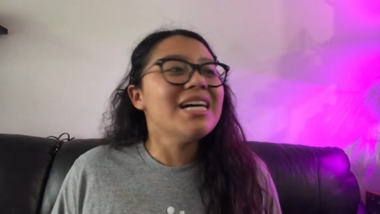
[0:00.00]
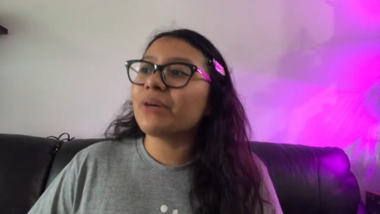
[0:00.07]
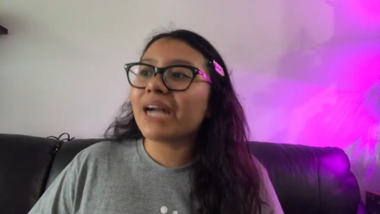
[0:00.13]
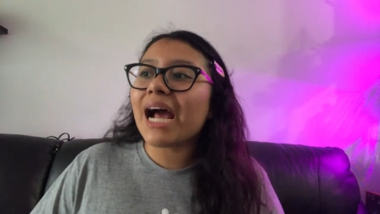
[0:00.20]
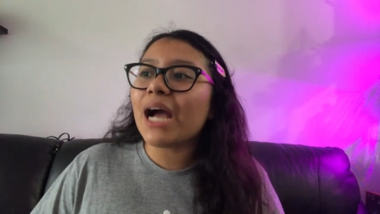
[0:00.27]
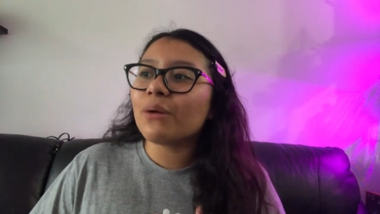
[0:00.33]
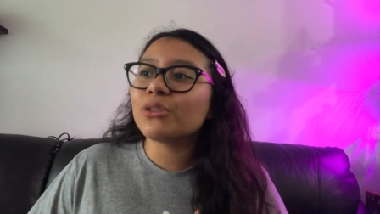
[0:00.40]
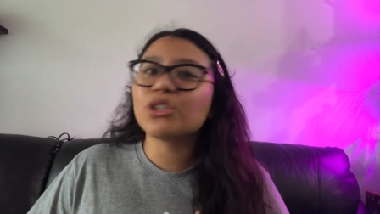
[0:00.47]
when
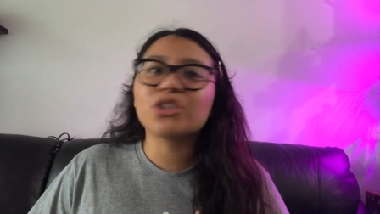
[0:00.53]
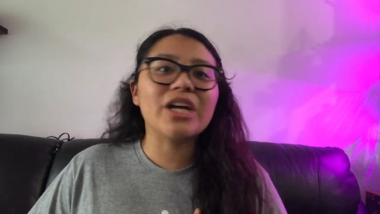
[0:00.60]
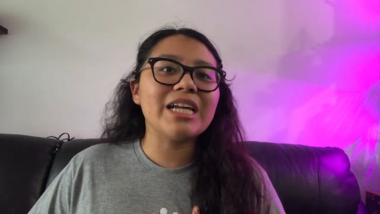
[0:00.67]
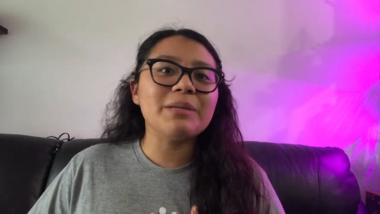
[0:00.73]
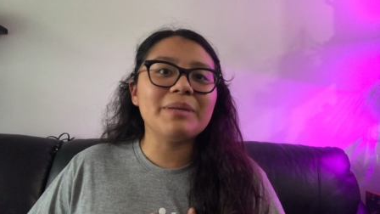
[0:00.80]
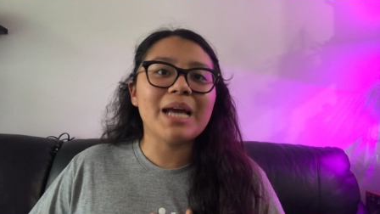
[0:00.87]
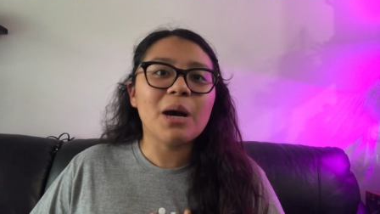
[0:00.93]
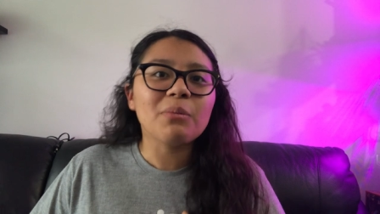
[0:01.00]
i was trying
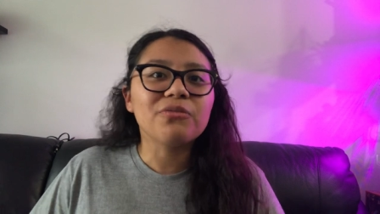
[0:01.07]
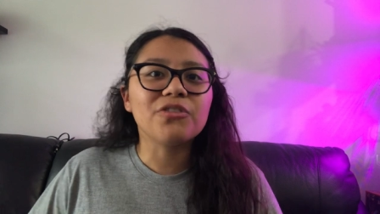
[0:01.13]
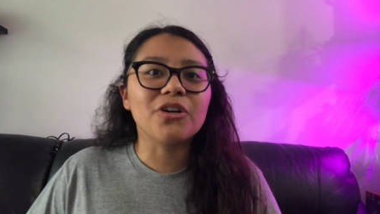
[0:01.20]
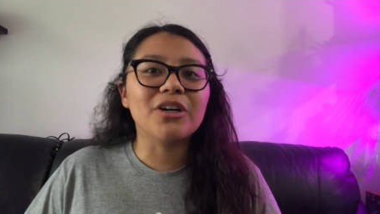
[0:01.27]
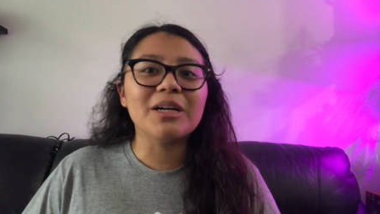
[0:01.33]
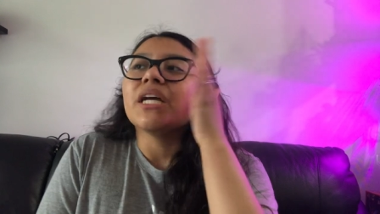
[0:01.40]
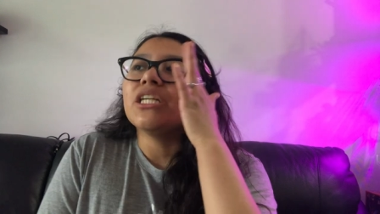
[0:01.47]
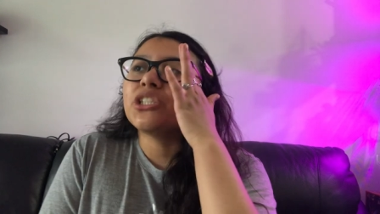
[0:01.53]
to be helpful
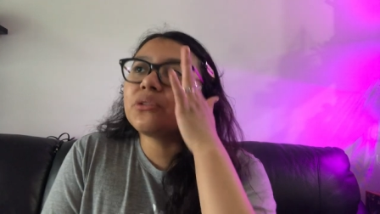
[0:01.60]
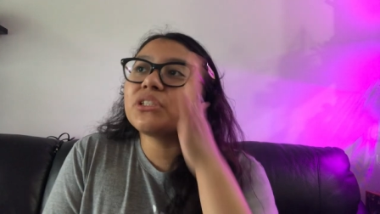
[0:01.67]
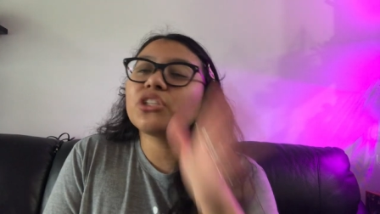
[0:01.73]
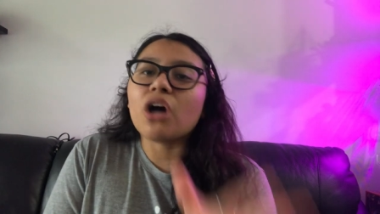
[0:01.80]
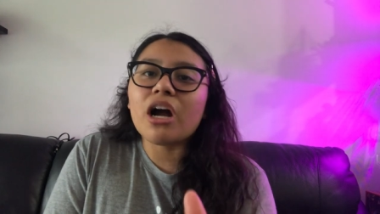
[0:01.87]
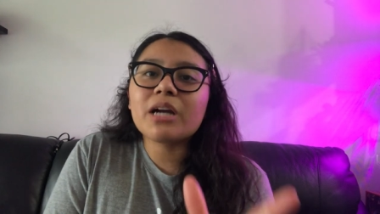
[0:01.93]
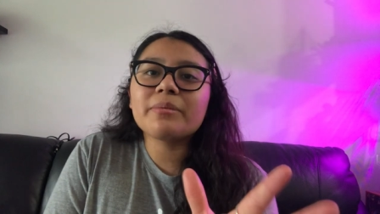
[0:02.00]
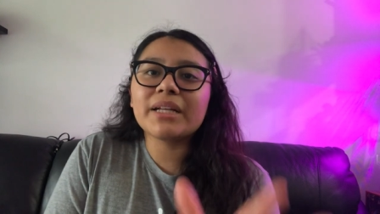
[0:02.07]
and she was
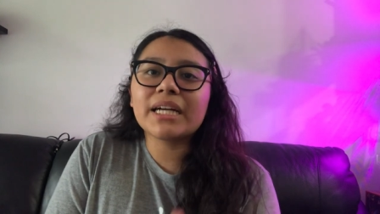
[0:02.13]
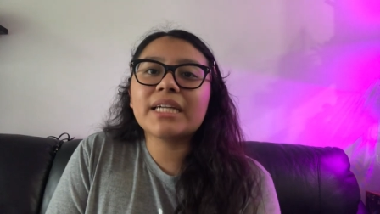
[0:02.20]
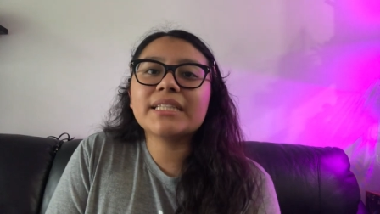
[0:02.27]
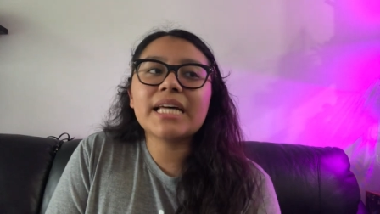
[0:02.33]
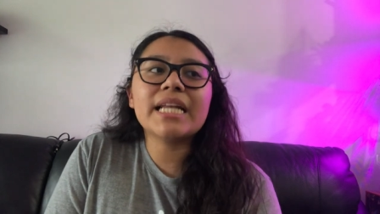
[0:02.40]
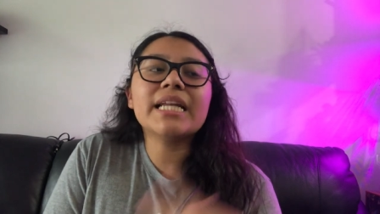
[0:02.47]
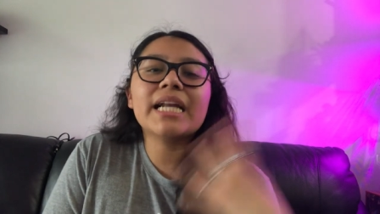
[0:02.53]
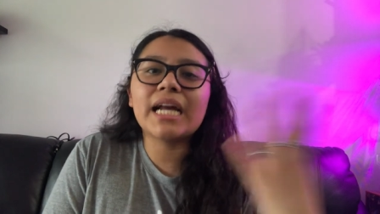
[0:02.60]
talking to me like i
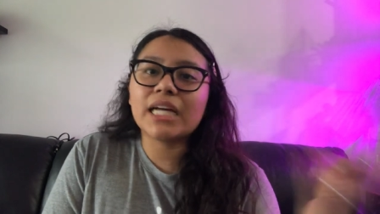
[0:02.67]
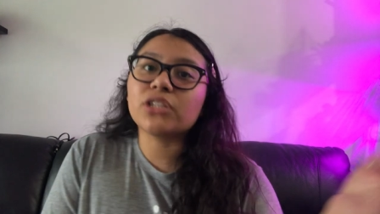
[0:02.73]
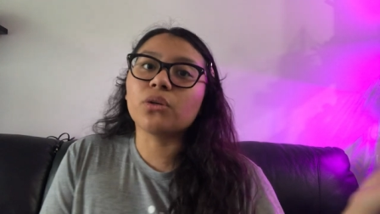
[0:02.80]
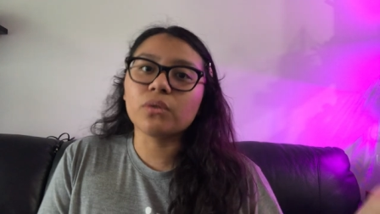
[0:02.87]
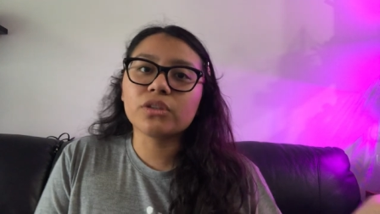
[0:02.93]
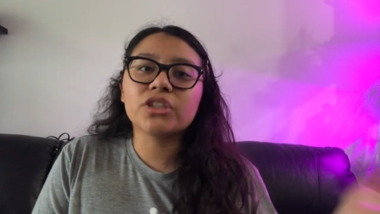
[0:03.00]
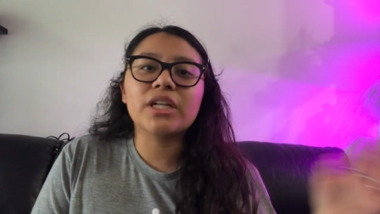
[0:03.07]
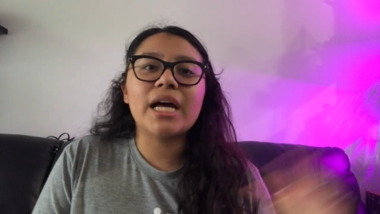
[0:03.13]
said and then i
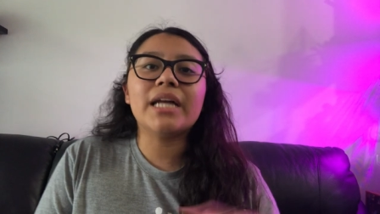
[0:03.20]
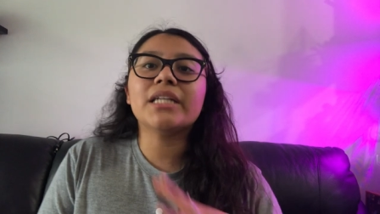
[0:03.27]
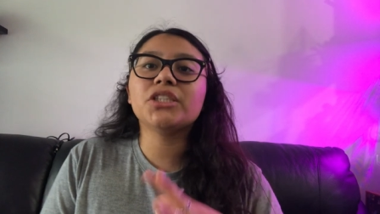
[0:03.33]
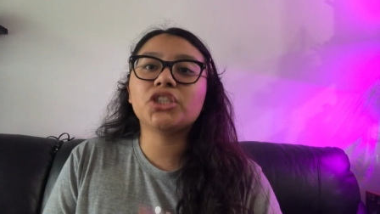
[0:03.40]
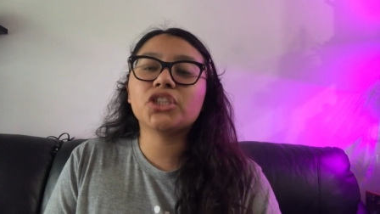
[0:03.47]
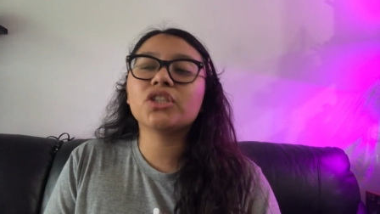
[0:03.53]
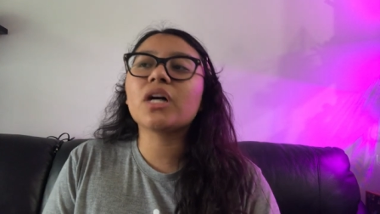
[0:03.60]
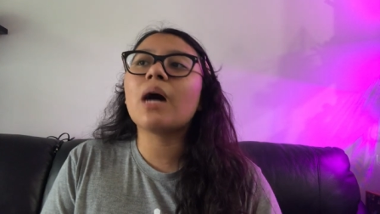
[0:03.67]
told her that and
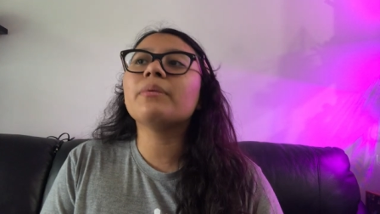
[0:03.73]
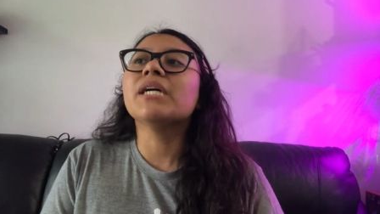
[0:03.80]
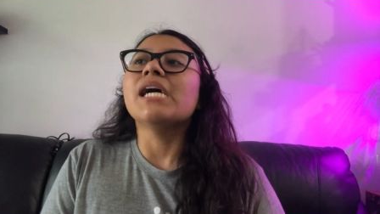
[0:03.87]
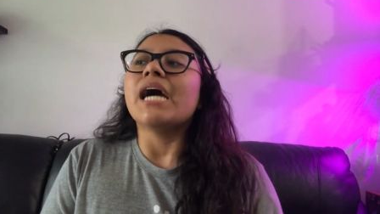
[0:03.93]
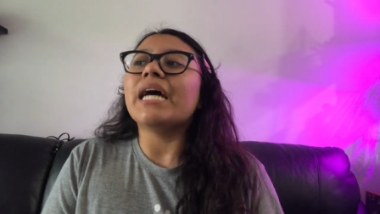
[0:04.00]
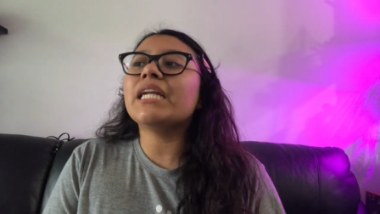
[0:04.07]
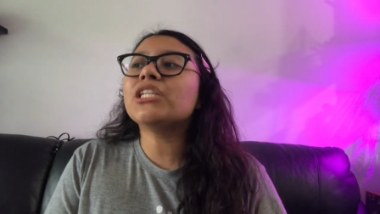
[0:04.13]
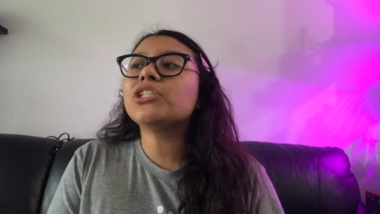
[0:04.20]
she stopped
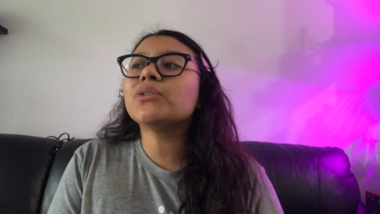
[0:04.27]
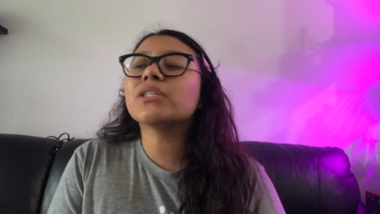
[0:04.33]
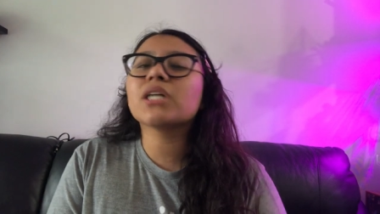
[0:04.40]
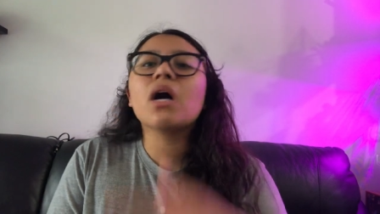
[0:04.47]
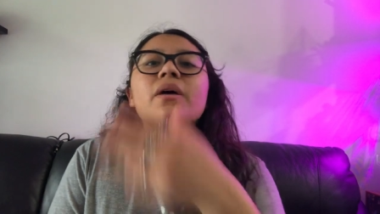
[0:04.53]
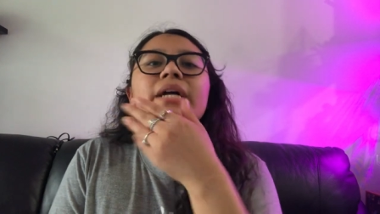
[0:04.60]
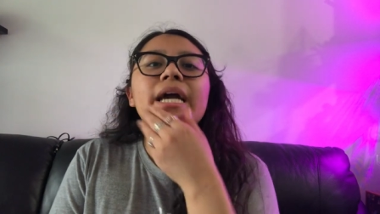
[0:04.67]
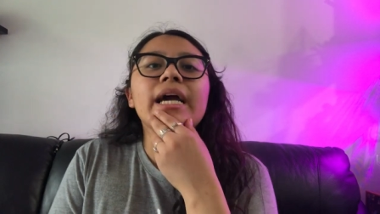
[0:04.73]
and then she was like
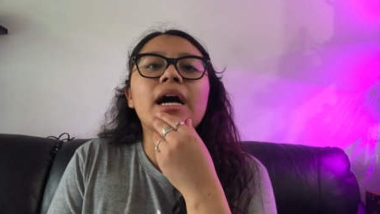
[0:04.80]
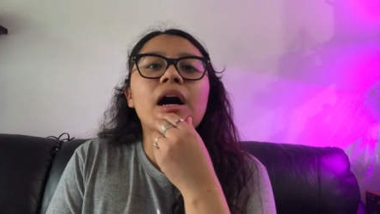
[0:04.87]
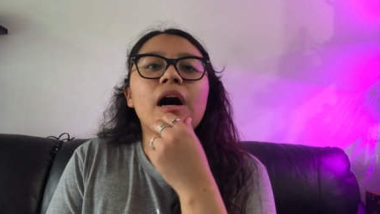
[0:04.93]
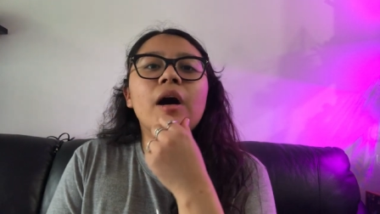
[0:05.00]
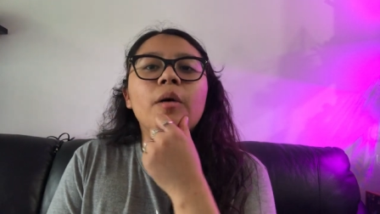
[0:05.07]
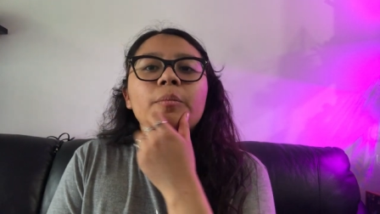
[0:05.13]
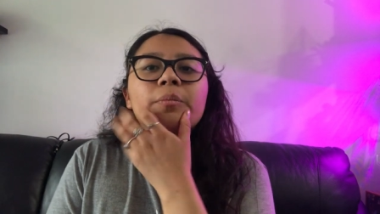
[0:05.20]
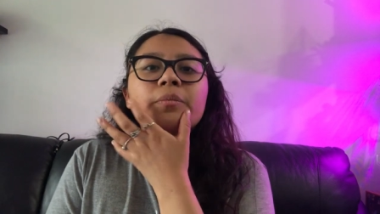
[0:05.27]
oh, okay
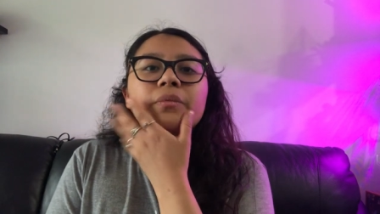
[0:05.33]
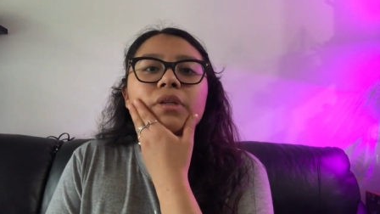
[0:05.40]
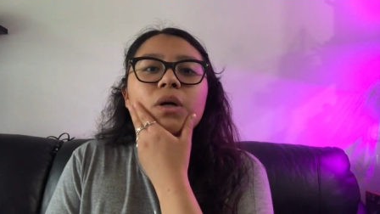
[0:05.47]
um